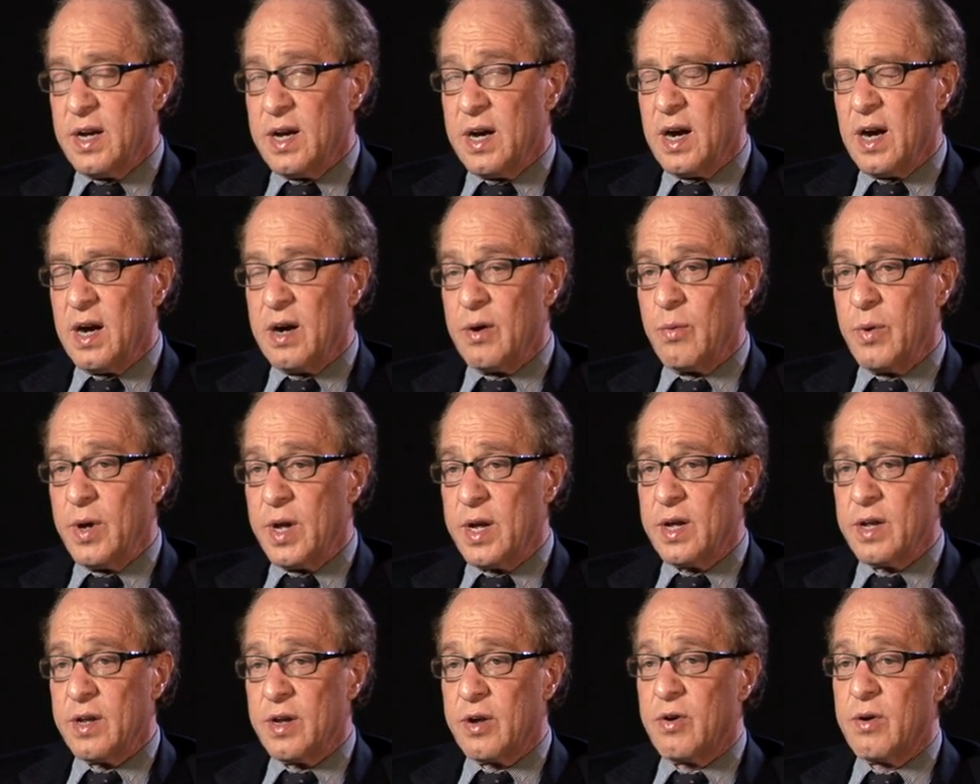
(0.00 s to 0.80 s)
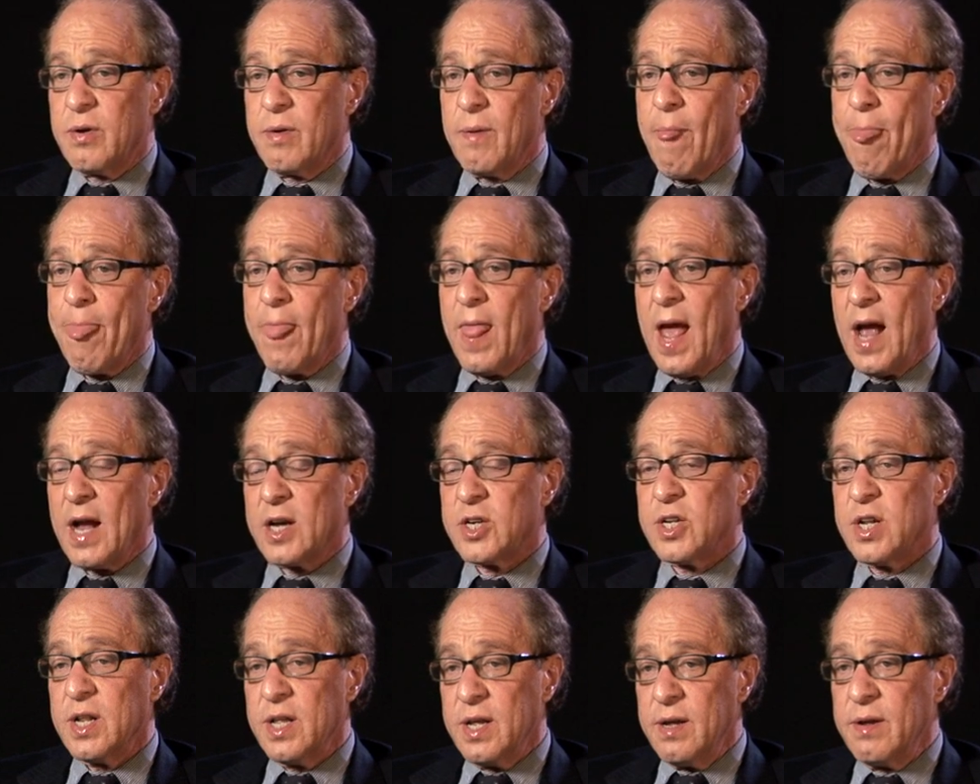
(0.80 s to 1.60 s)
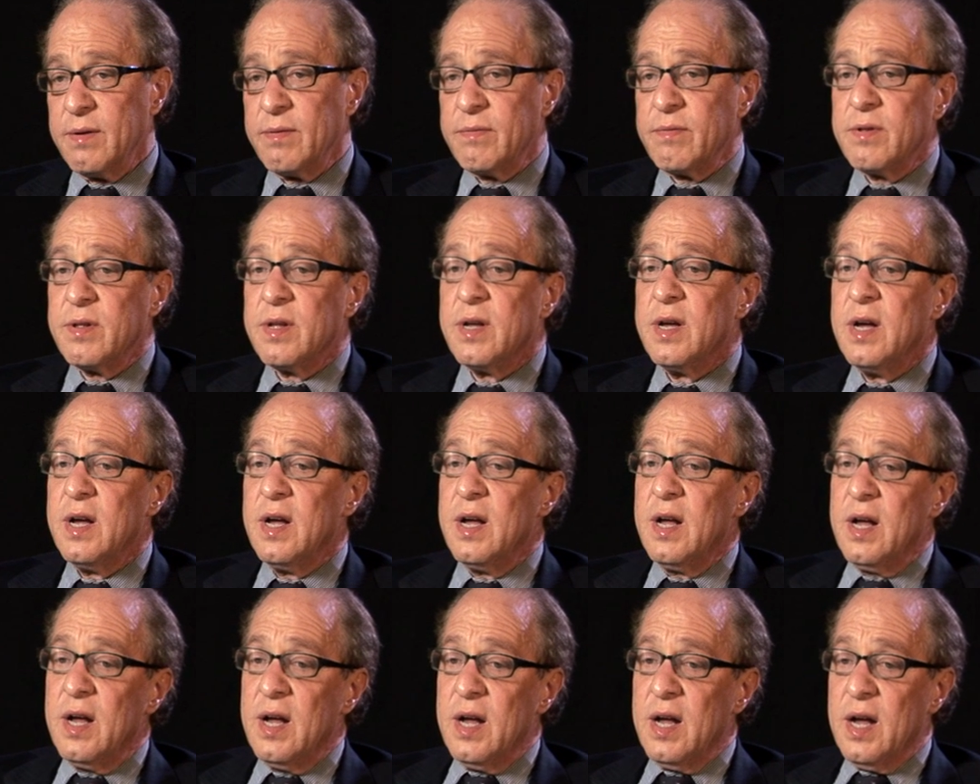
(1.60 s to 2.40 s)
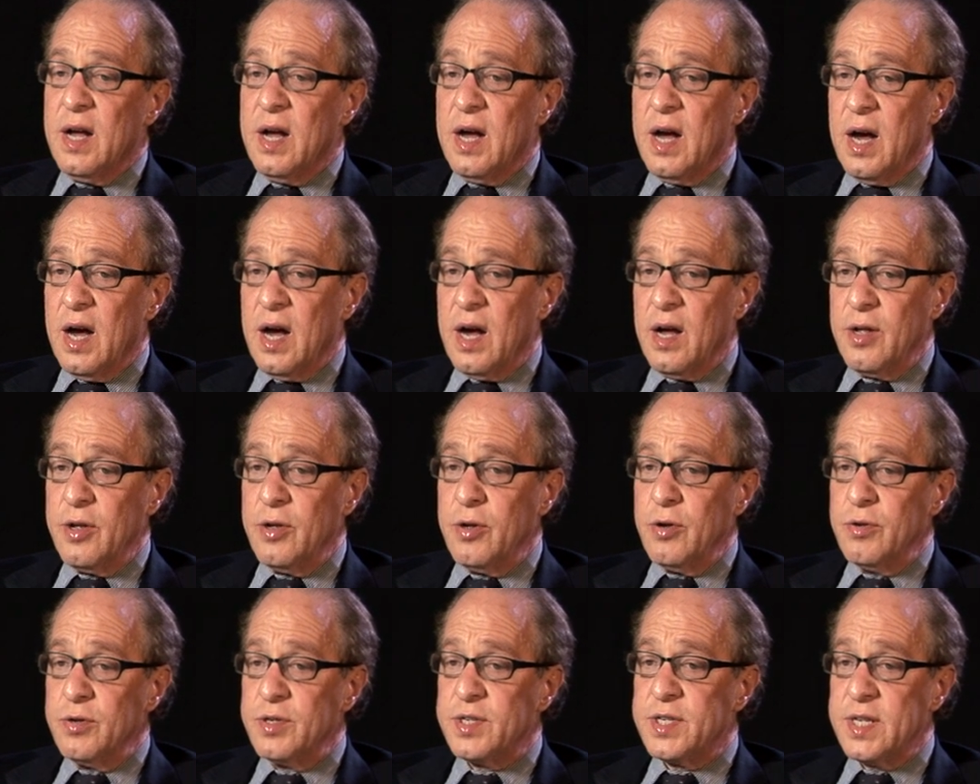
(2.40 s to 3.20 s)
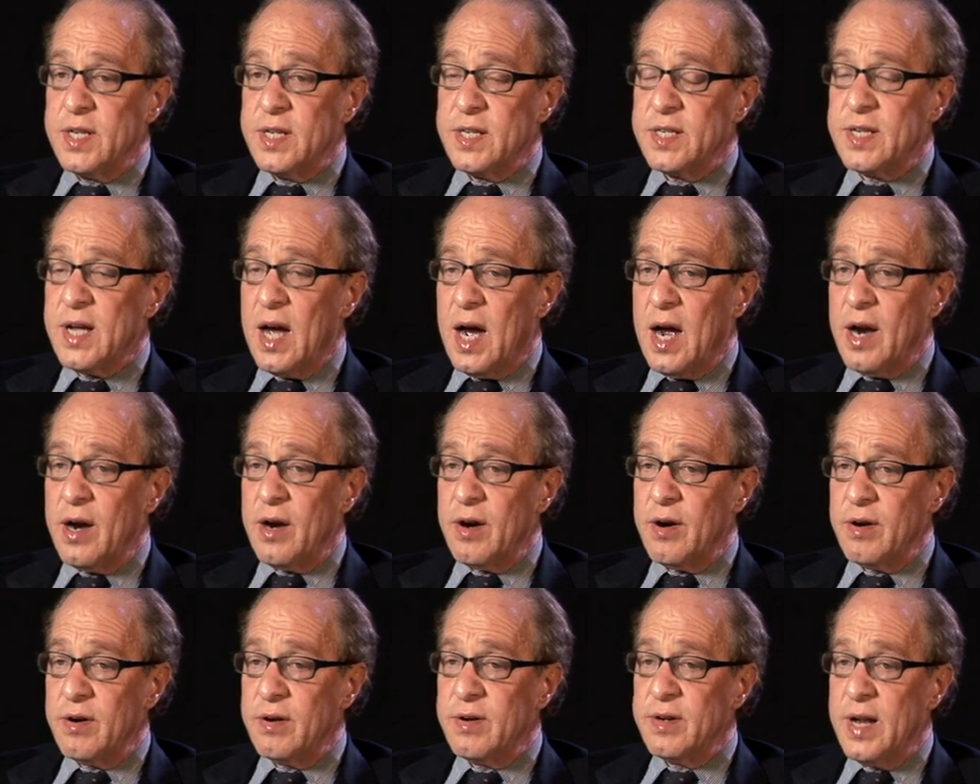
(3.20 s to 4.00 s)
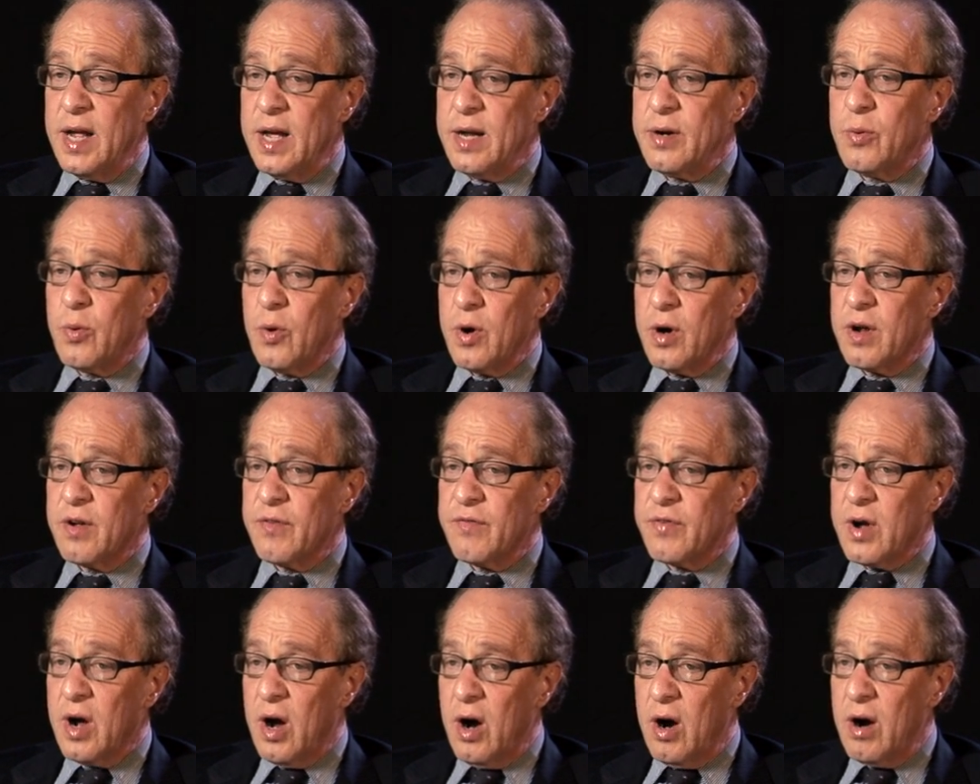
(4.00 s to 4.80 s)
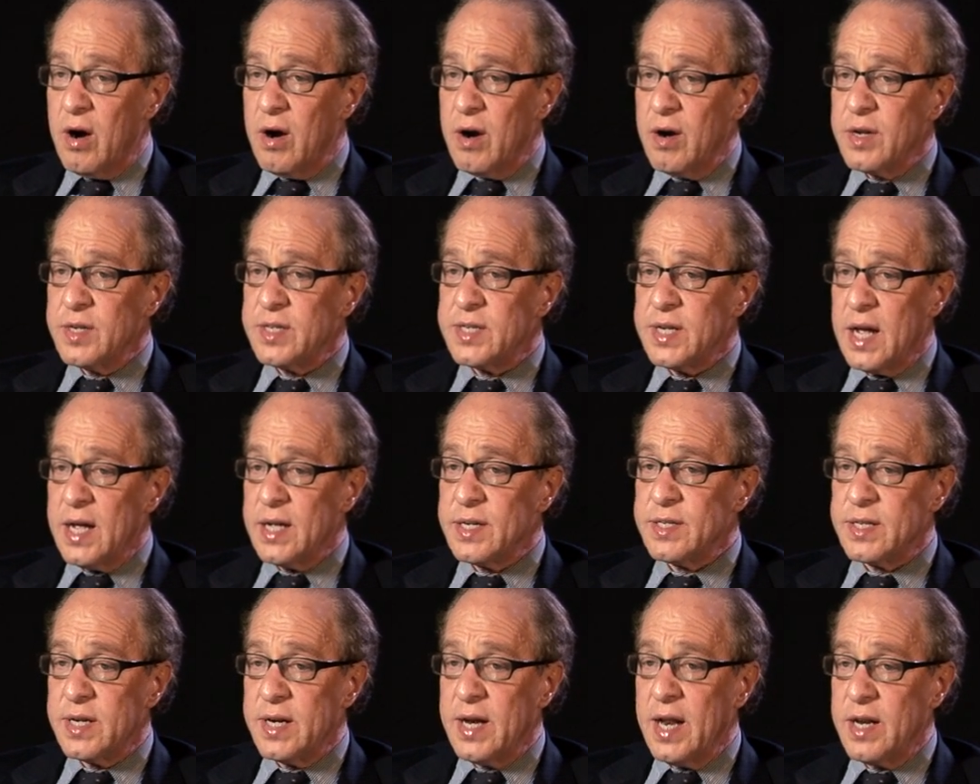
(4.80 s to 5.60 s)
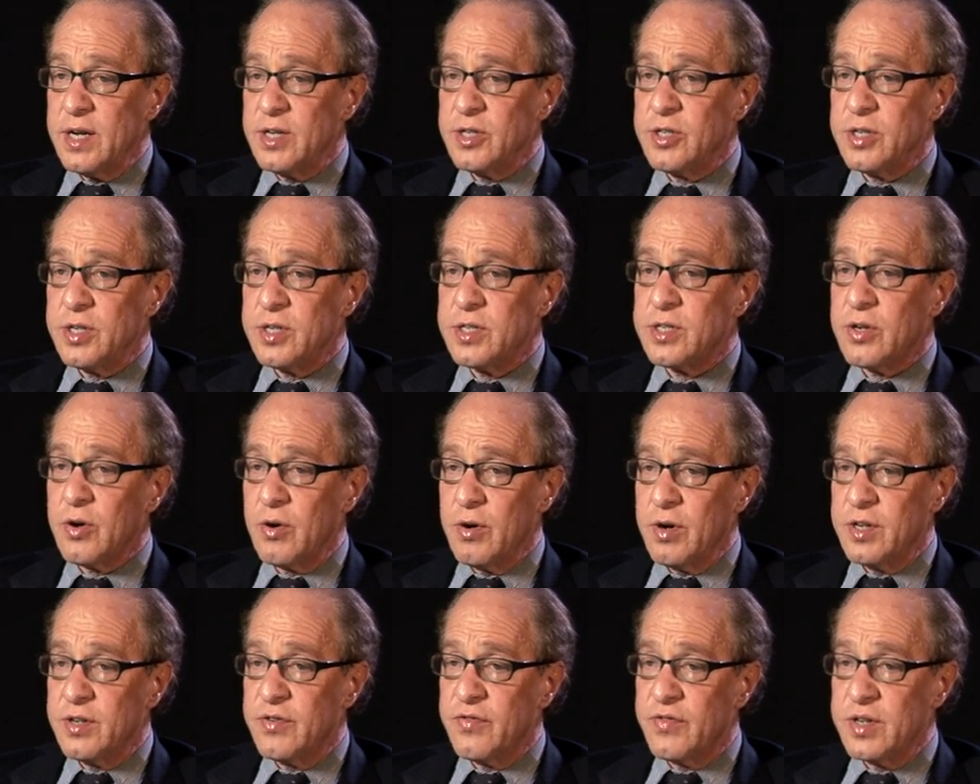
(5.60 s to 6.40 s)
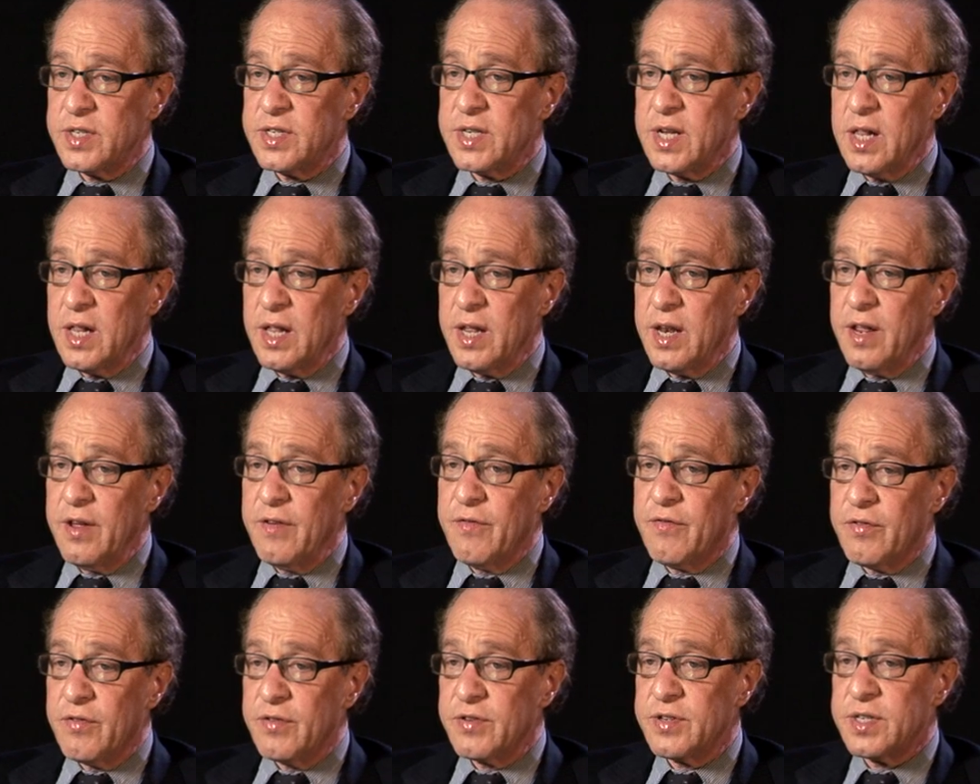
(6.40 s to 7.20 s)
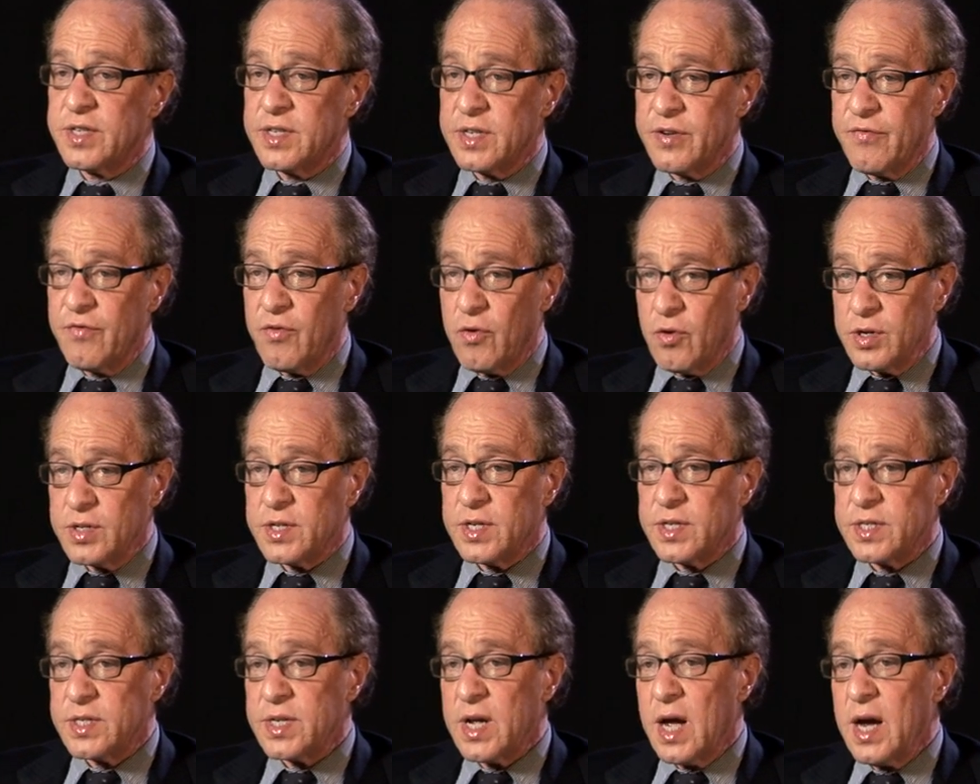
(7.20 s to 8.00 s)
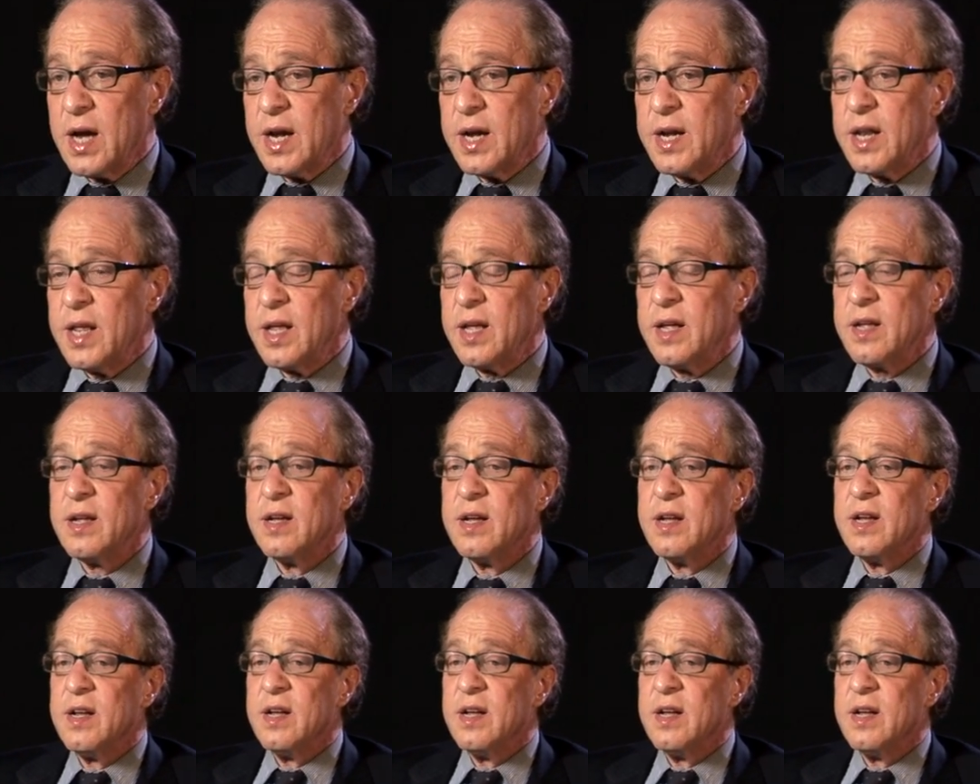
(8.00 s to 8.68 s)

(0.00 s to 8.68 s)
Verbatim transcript: Uh, we can actually uh, use the entire network of cars as an energy storage facility for, for society.